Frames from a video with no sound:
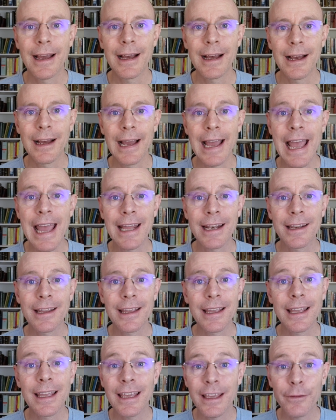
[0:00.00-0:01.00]
And
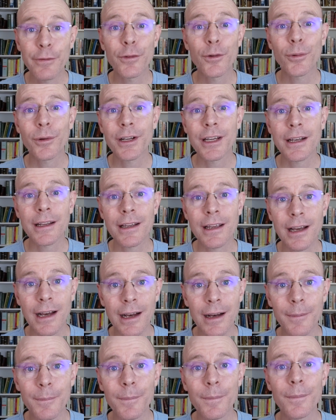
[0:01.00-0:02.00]
if you are going to
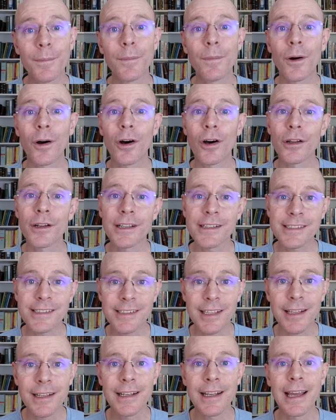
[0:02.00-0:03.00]
come on a
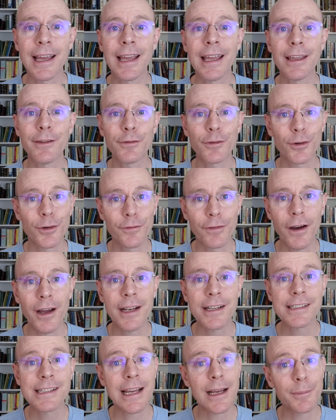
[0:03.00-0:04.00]
Sunday, if you're
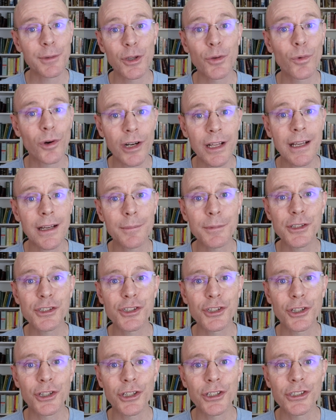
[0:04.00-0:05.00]
invited to come and you want to come to
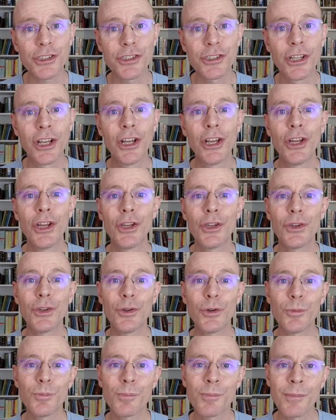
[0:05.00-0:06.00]
church,
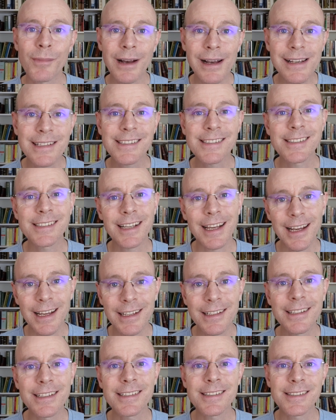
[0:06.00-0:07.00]
you must
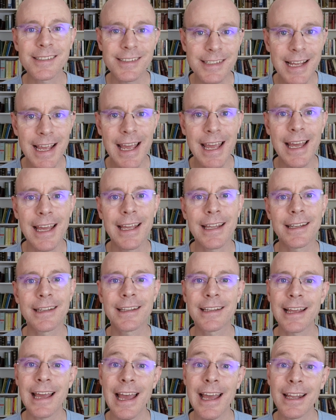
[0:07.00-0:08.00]

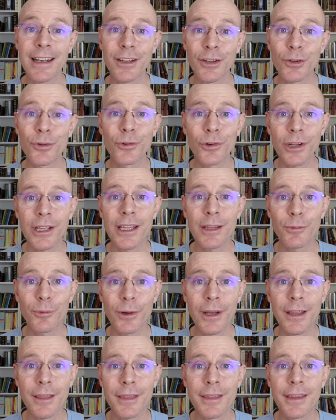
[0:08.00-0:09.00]
understand and agree
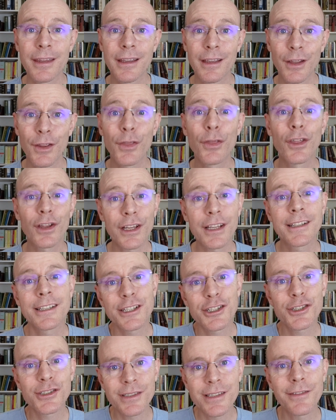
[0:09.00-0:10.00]
with the
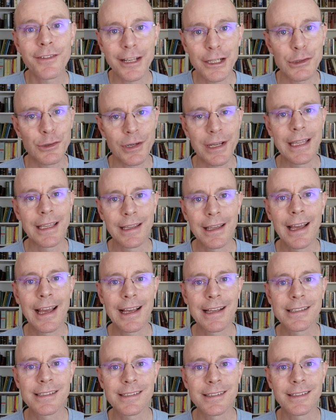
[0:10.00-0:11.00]
conditions of entry,
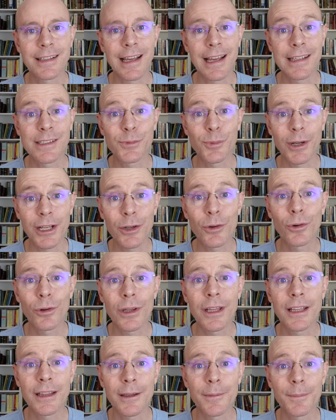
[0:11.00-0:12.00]
as we're
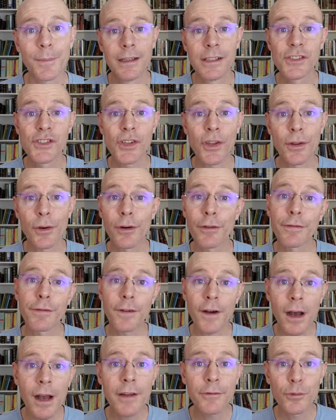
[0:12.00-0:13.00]
calling them. So there are
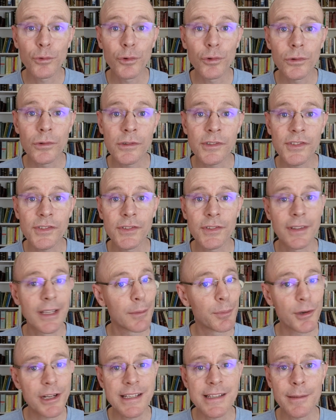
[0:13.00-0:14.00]
5 rules.
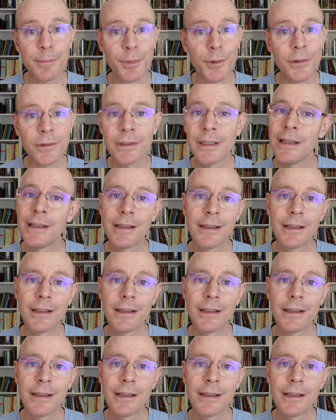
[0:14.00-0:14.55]
They're pretty simple.